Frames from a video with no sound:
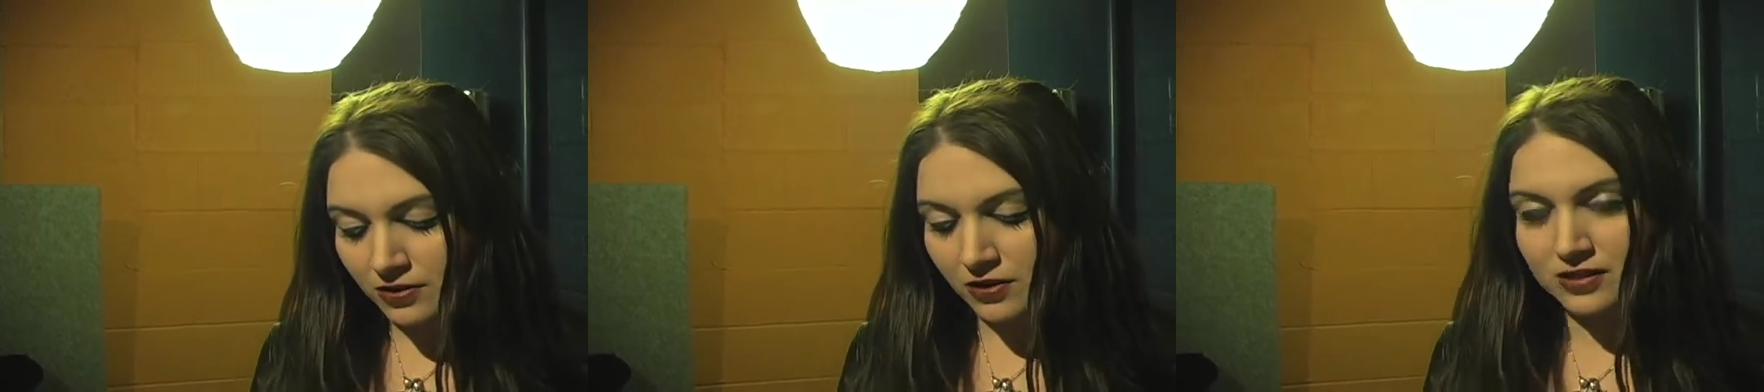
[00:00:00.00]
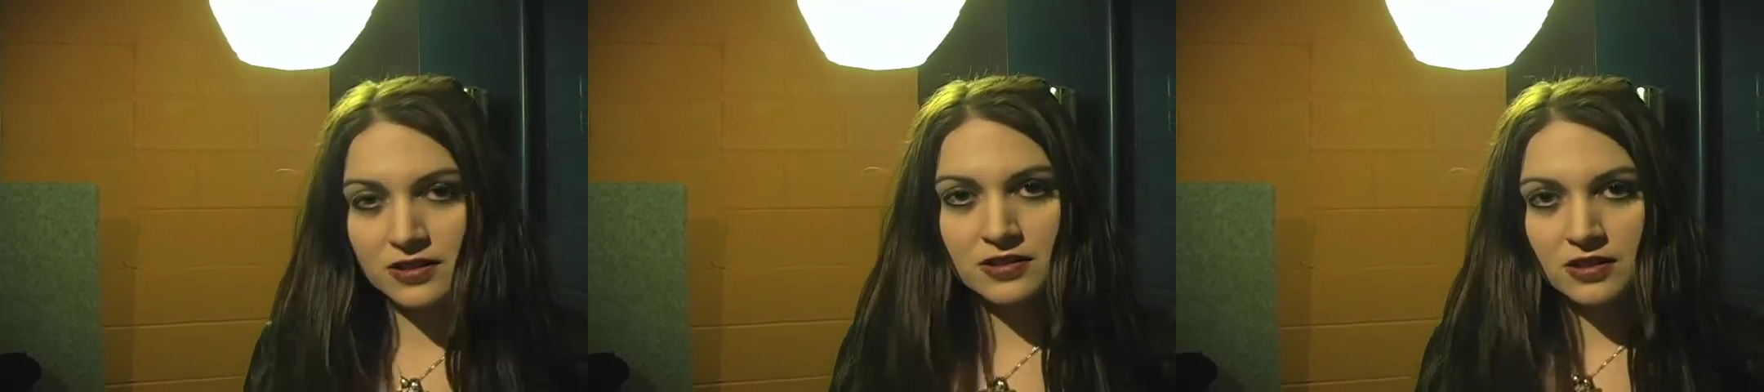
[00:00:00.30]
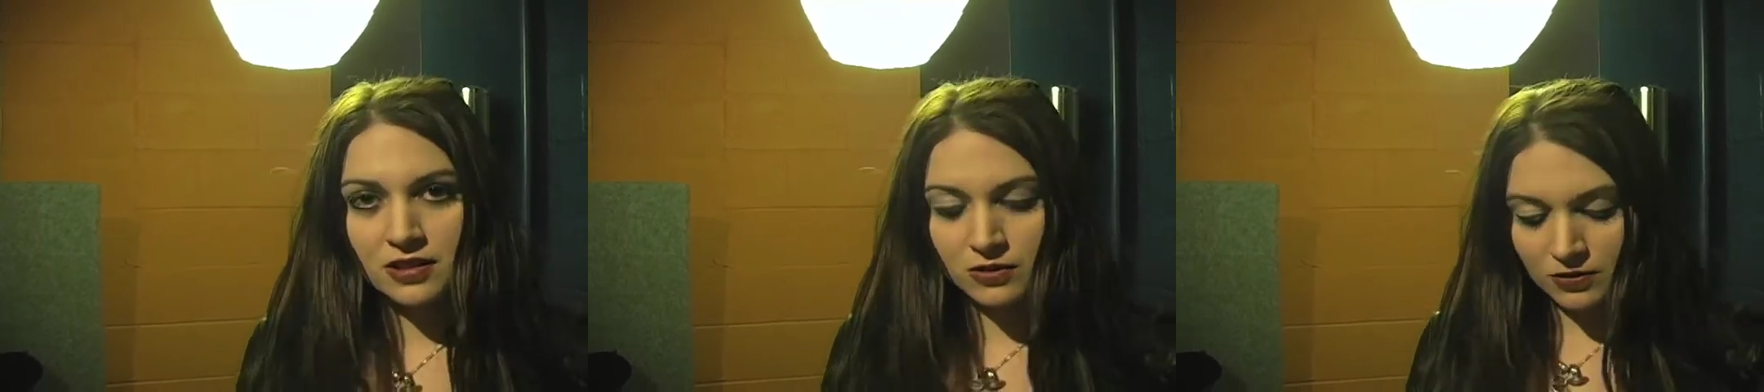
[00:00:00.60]
long as it's
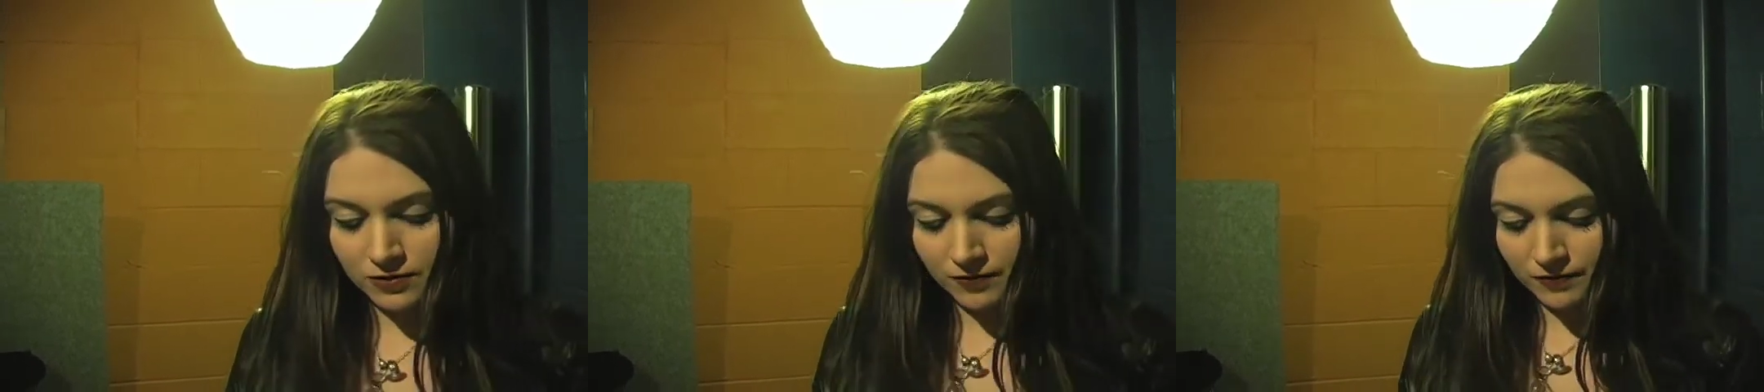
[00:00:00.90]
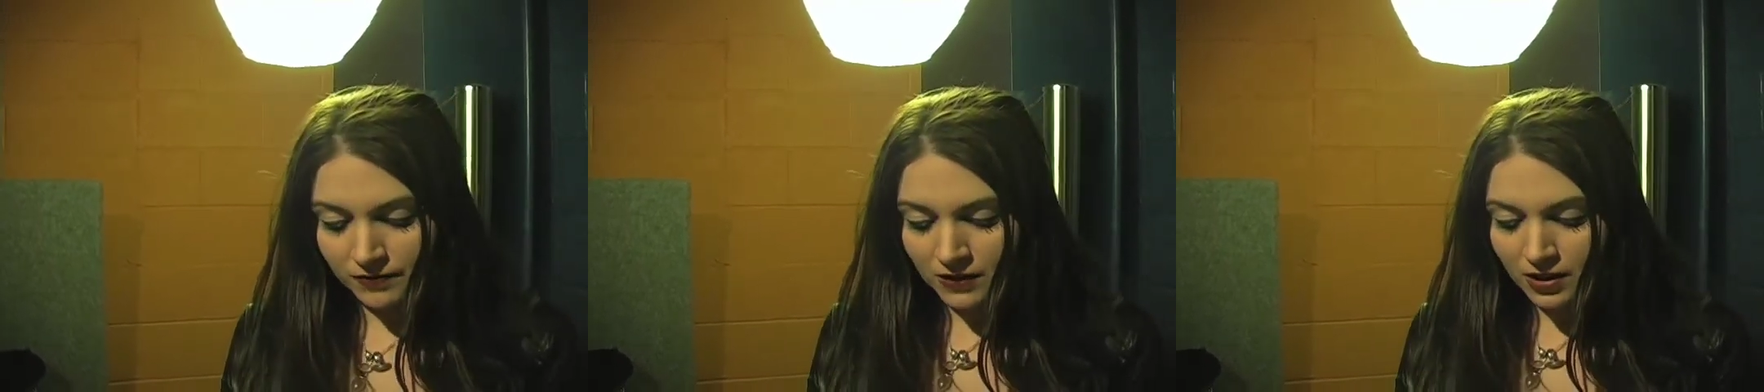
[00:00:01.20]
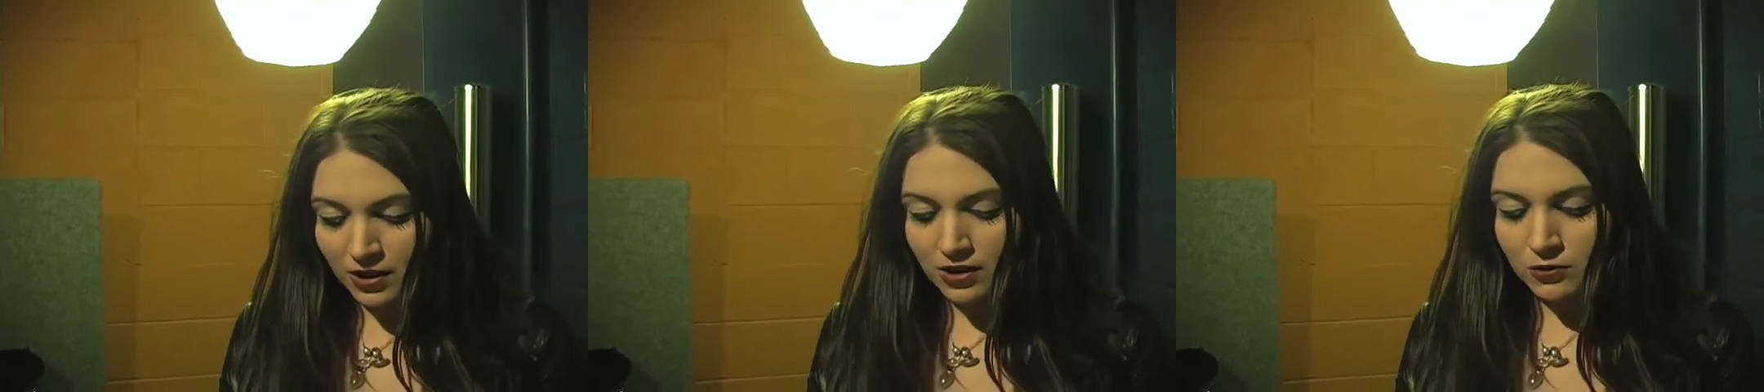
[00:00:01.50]
you.
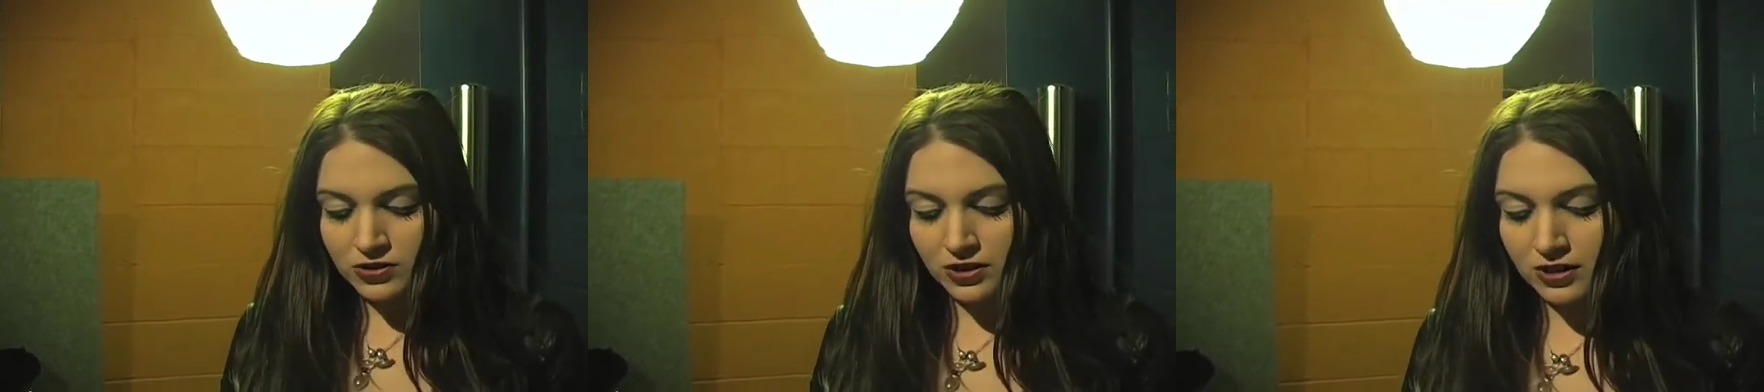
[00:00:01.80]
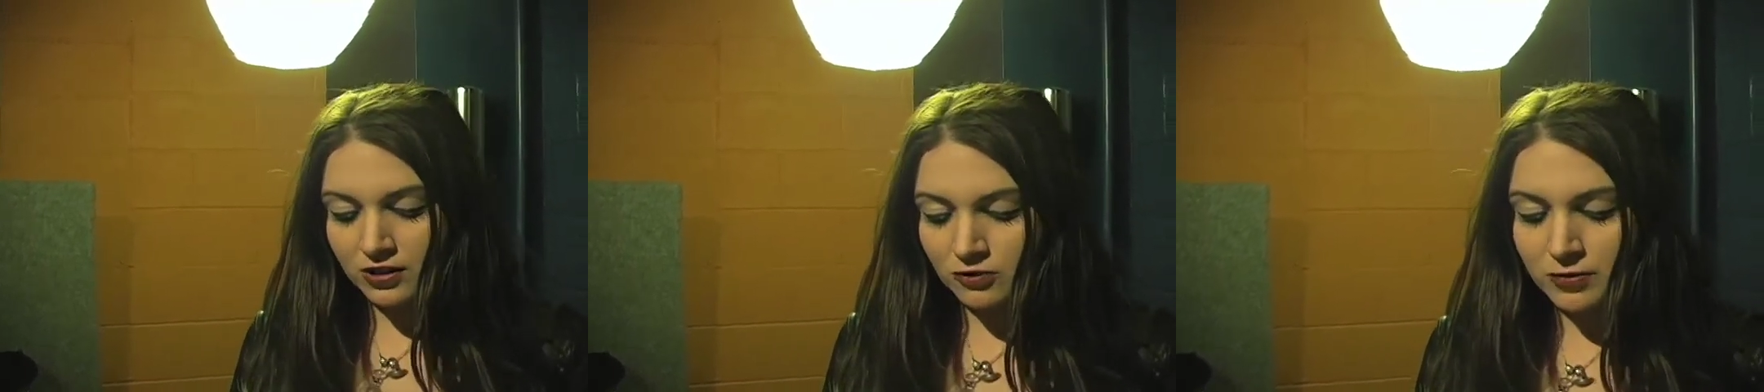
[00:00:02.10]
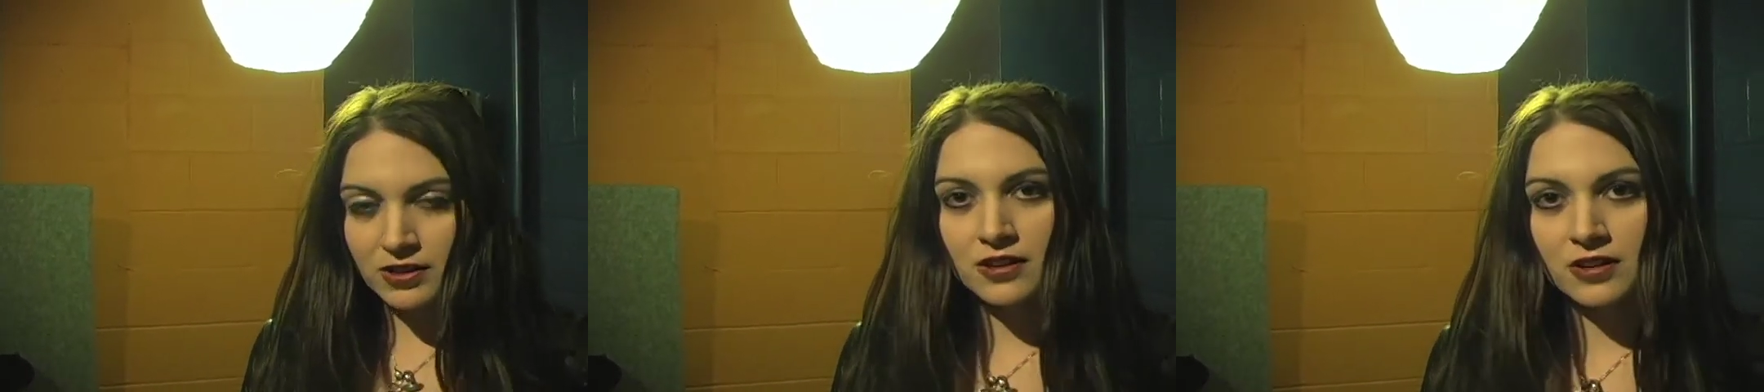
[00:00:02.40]
Wish I could have
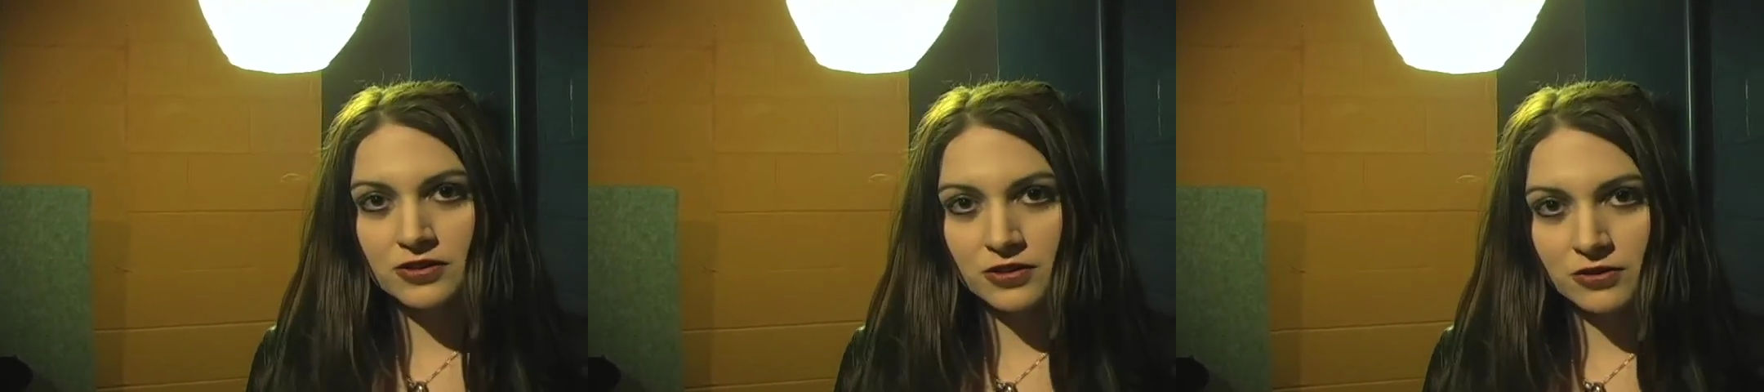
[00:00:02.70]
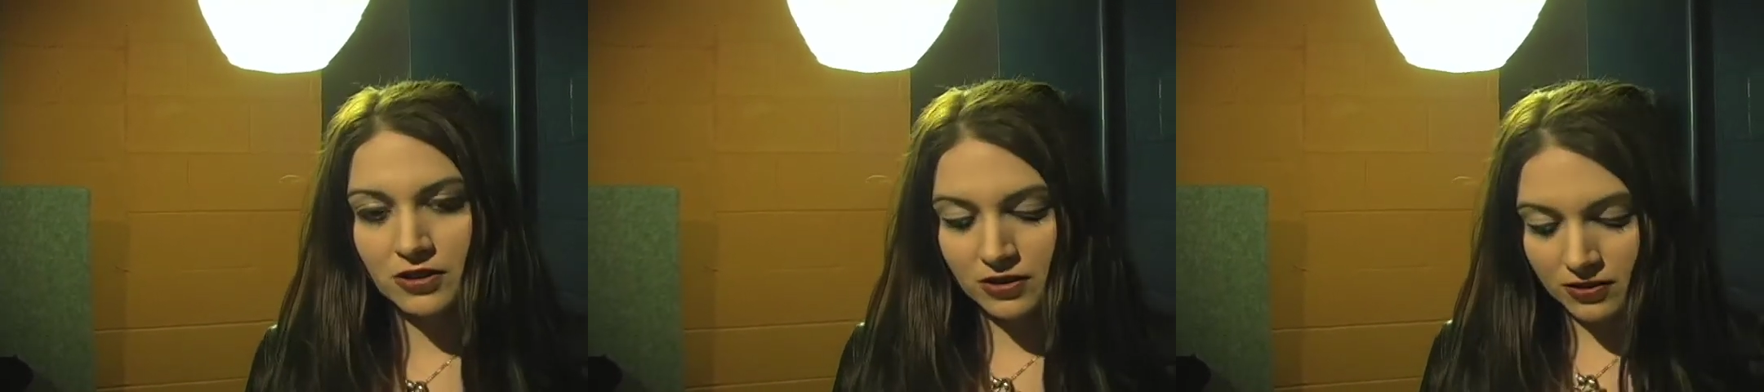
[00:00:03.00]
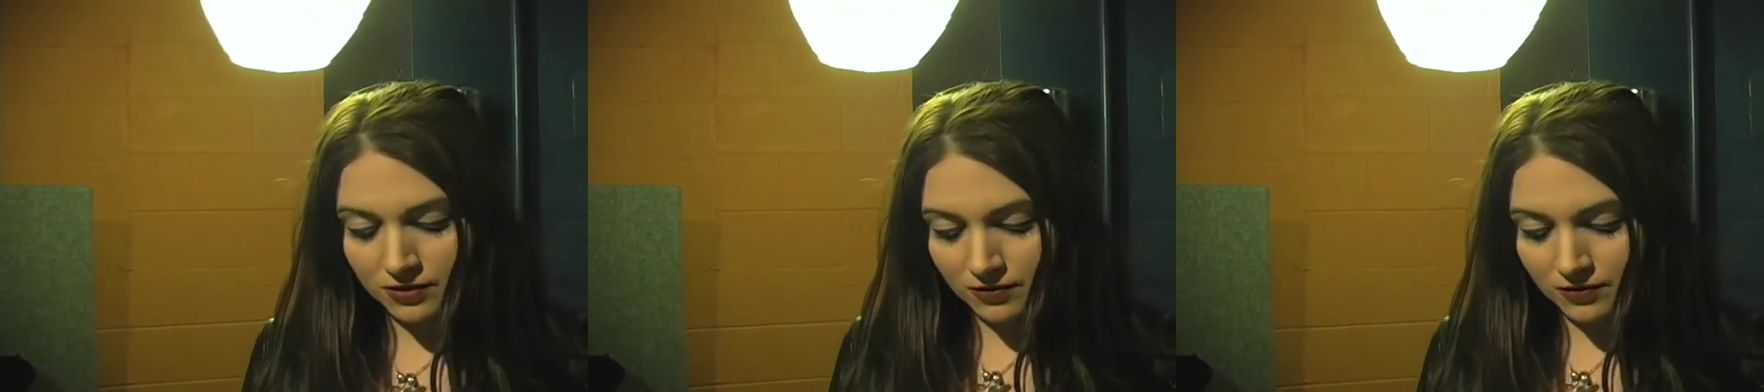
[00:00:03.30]
been there sooner.